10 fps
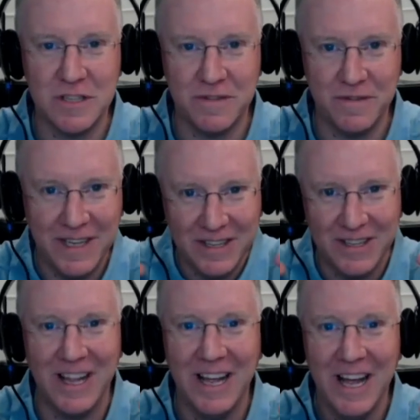
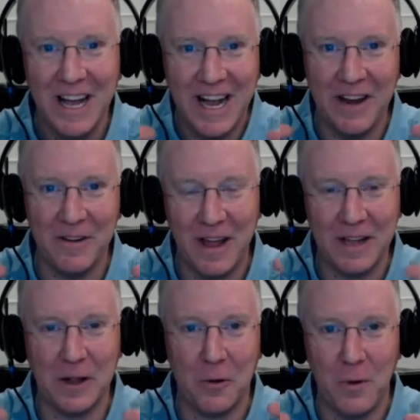feel kind of
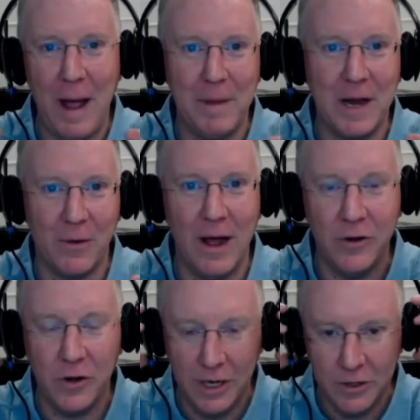like they're wrapping
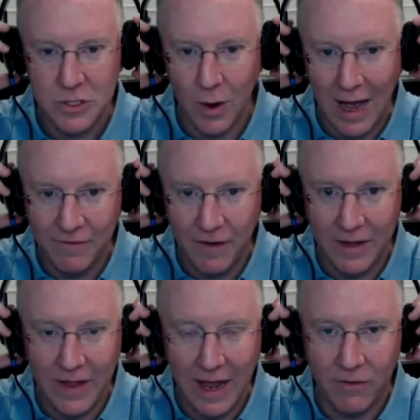around your ear. So I
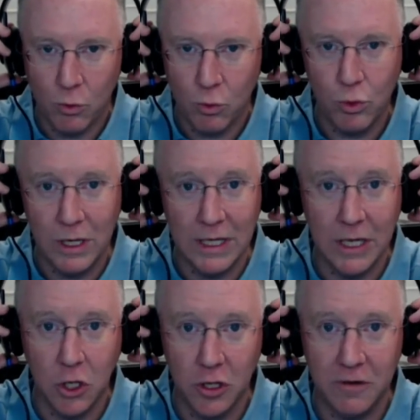find they have a
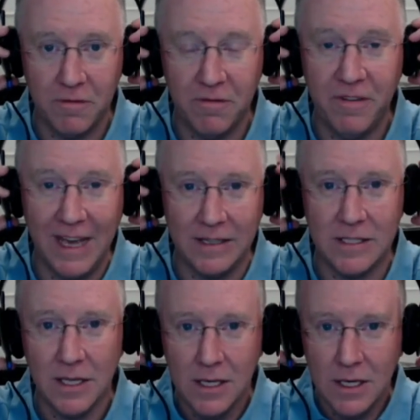really good
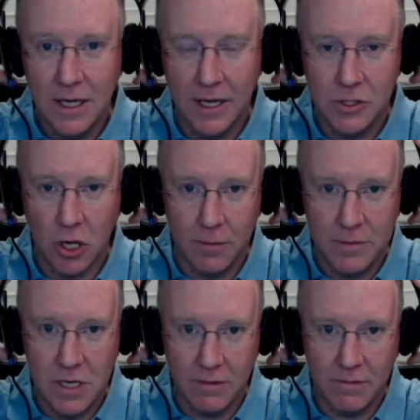fit in
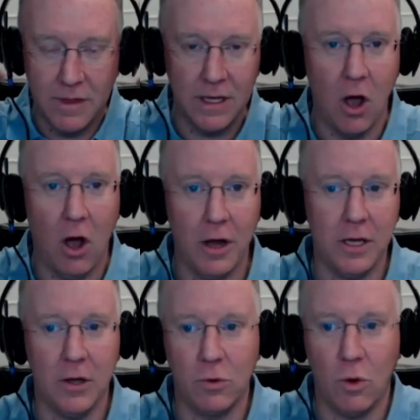terms of the
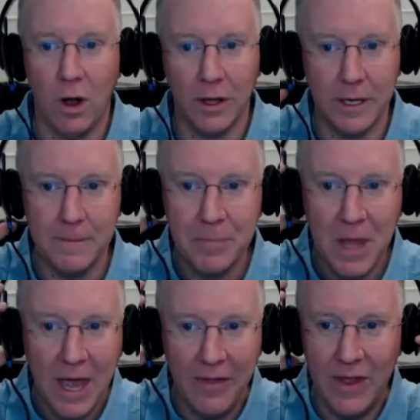audio quality.
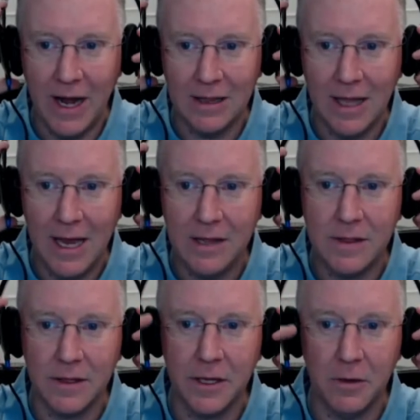And then I like
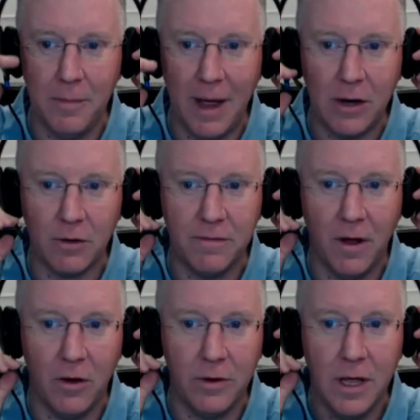the little
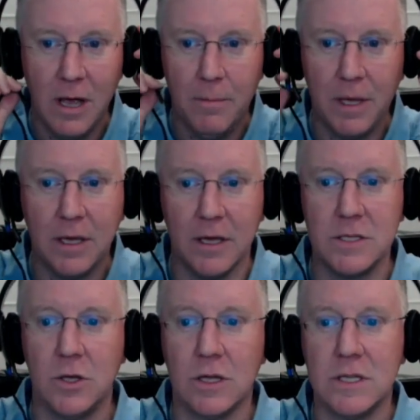microphone
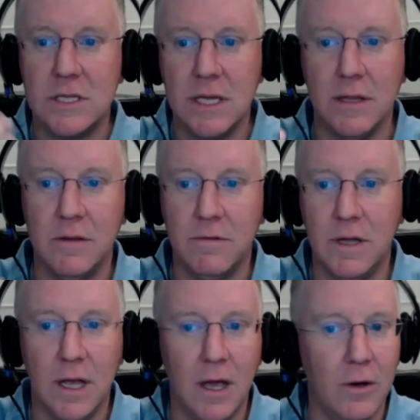because you can see in the
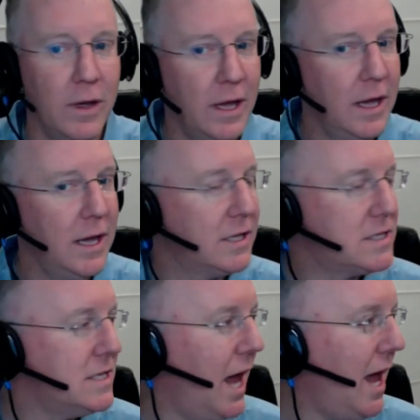video
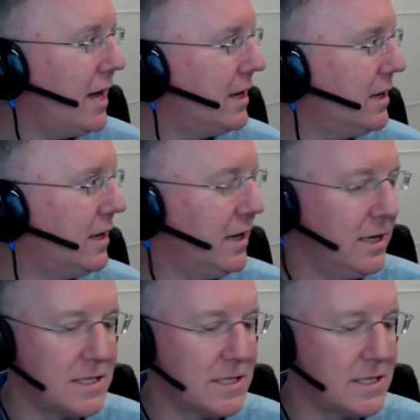it's not it's